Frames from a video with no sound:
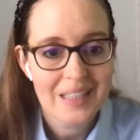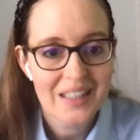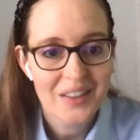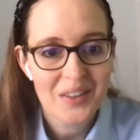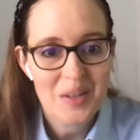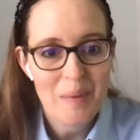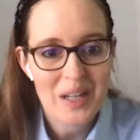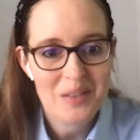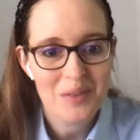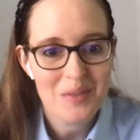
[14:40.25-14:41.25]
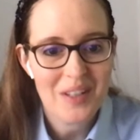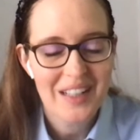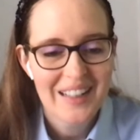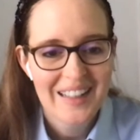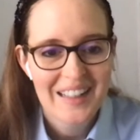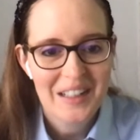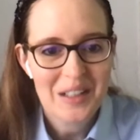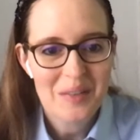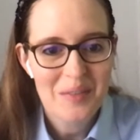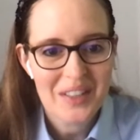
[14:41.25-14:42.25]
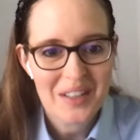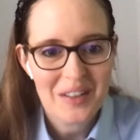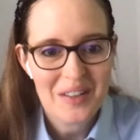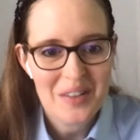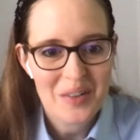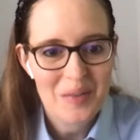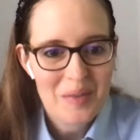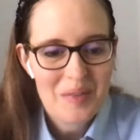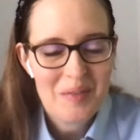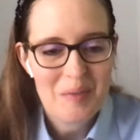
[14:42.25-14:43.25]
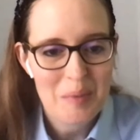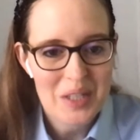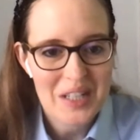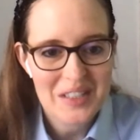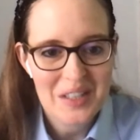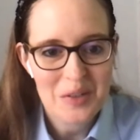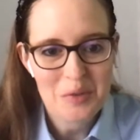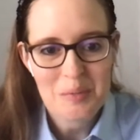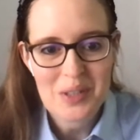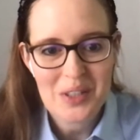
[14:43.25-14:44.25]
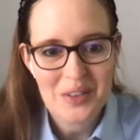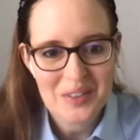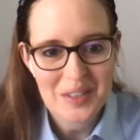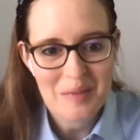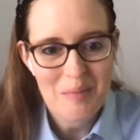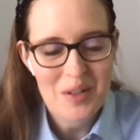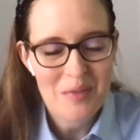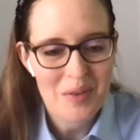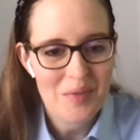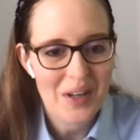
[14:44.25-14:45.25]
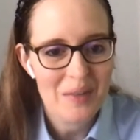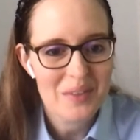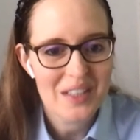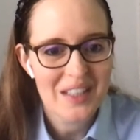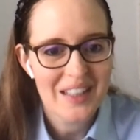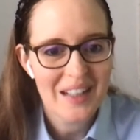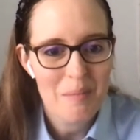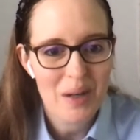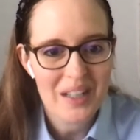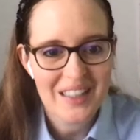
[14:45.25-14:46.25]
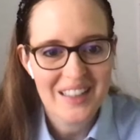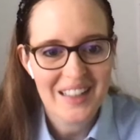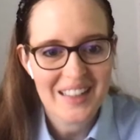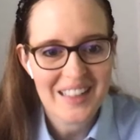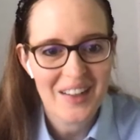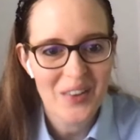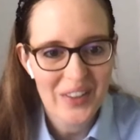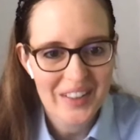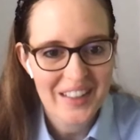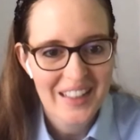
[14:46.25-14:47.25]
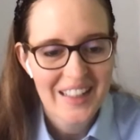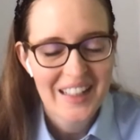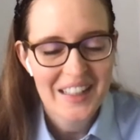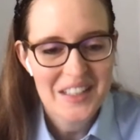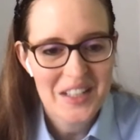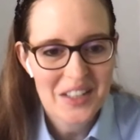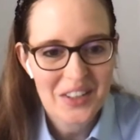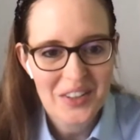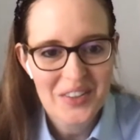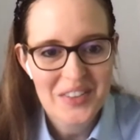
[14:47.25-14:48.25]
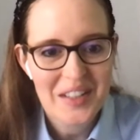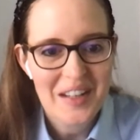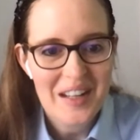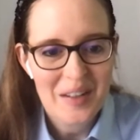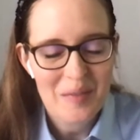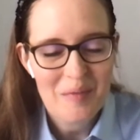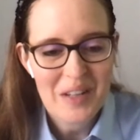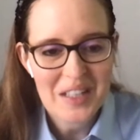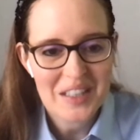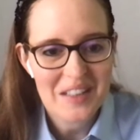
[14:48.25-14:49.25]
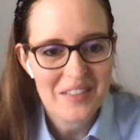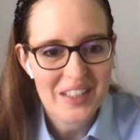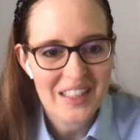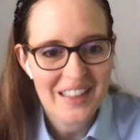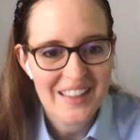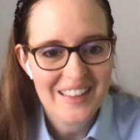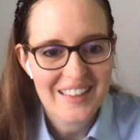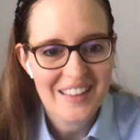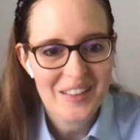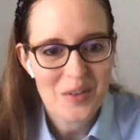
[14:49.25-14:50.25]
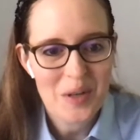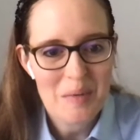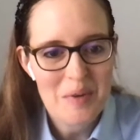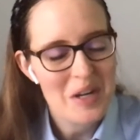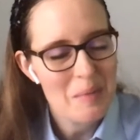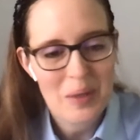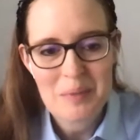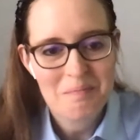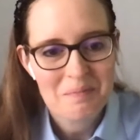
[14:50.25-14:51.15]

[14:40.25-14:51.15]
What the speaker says: know in the past we've come put the kids in their swim clothes and bring the flip-flops and a bucket and a towel and a change of clothes and, make a day of it in the No Name Creek. But